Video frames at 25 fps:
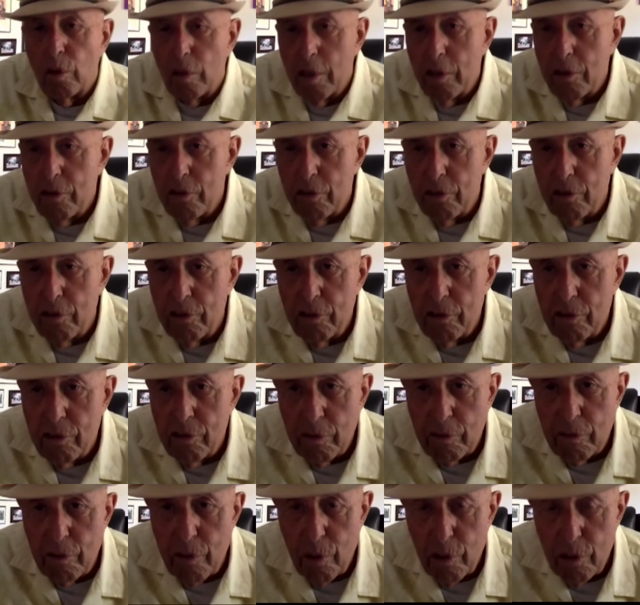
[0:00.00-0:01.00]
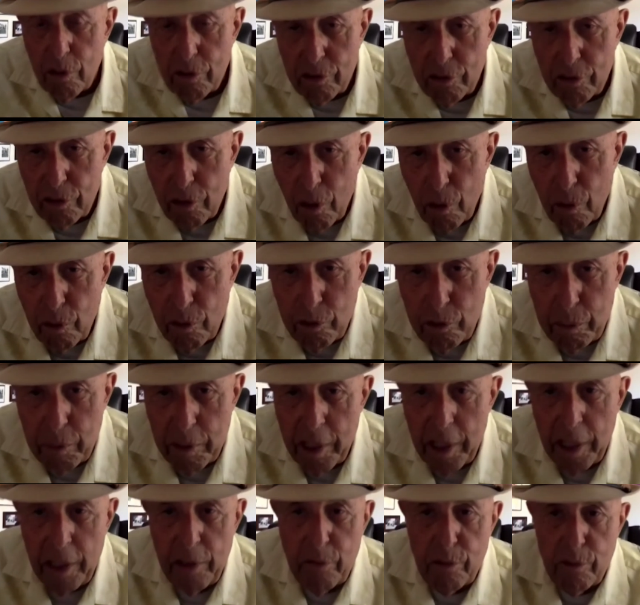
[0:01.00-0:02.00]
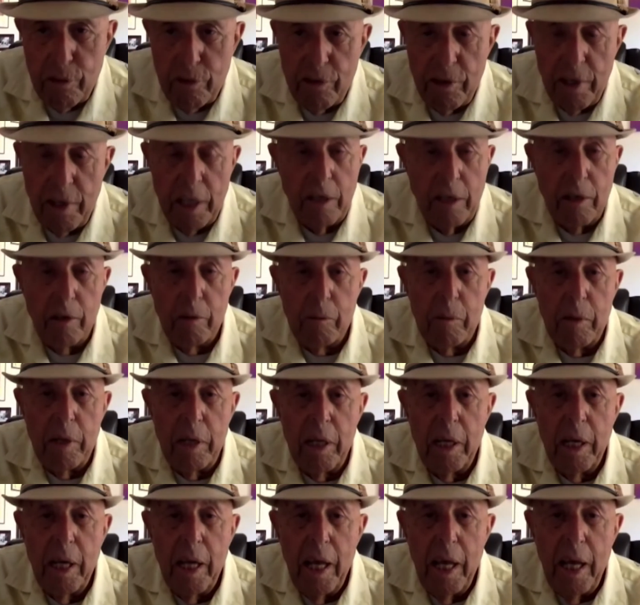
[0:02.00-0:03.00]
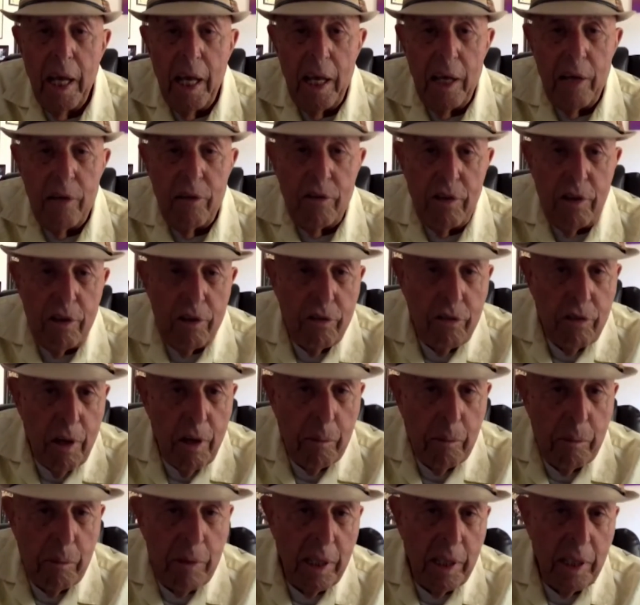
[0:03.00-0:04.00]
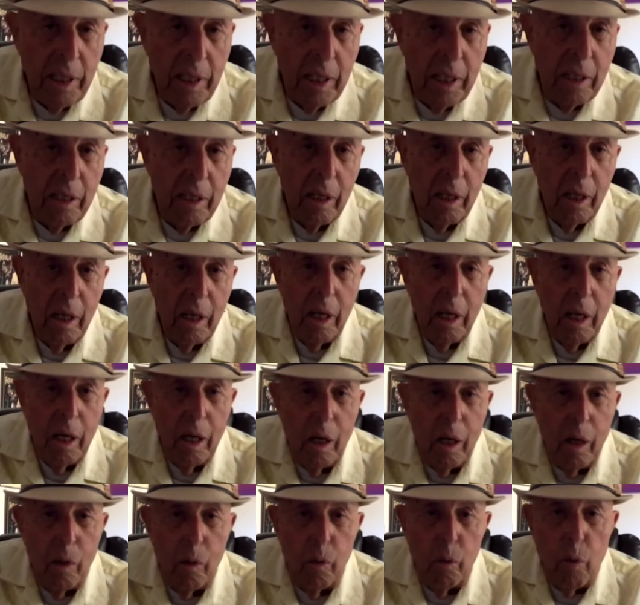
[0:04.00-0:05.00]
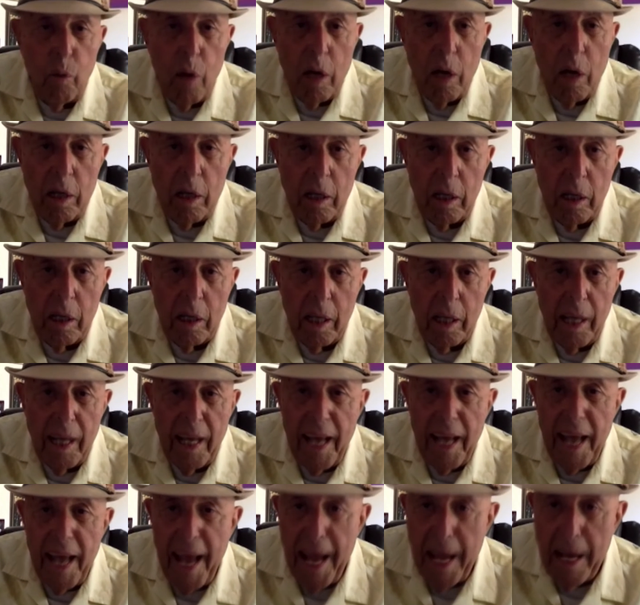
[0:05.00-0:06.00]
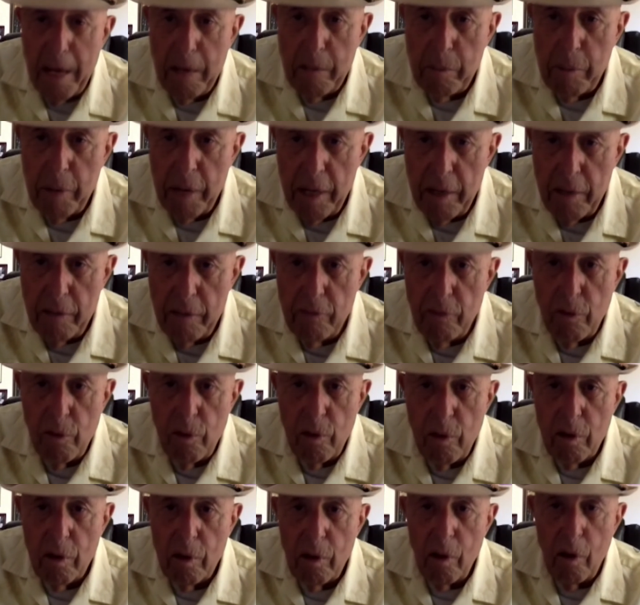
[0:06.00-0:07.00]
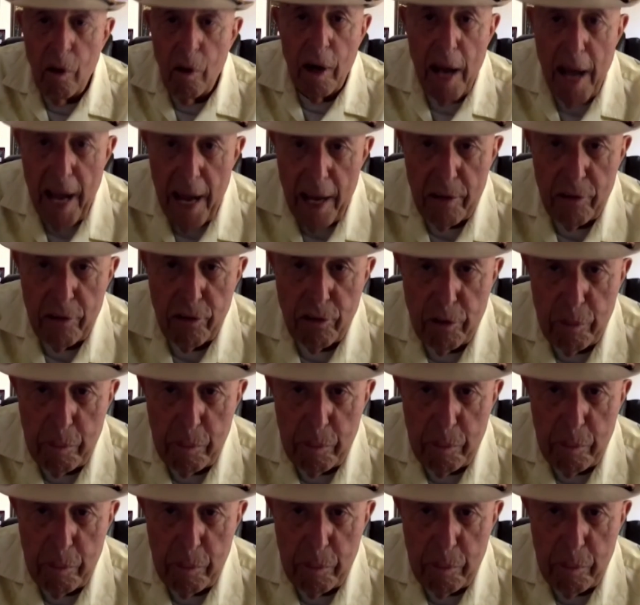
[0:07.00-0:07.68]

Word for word: this is, of course, has always been interesting to me. Is this something that uh, one can pay for or has to